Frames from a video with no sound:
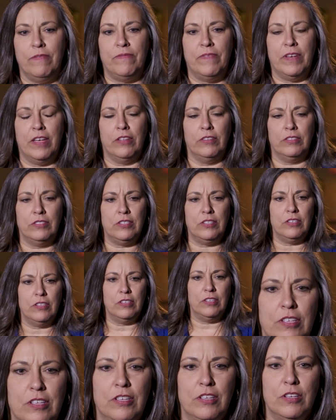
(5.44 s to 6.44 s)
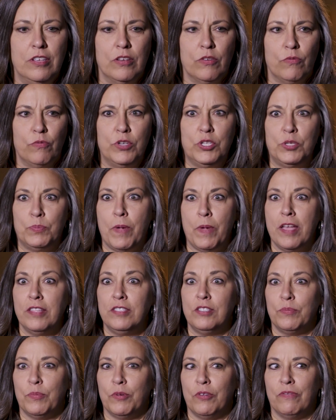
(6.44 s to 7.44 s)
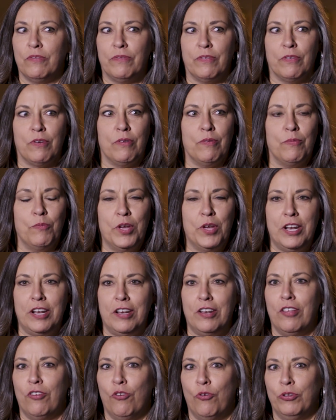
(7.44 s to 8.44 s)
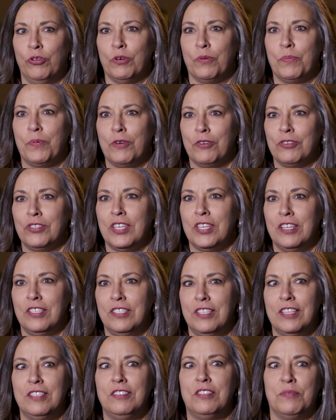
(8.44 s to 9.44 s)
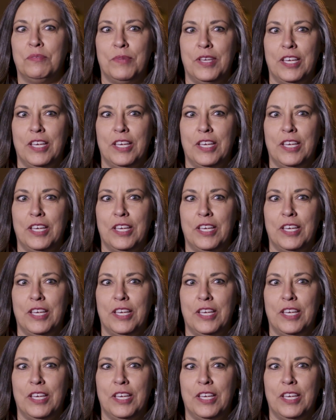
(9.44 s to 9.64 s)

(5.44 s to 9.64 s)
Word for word: felt responsible for what an older person did to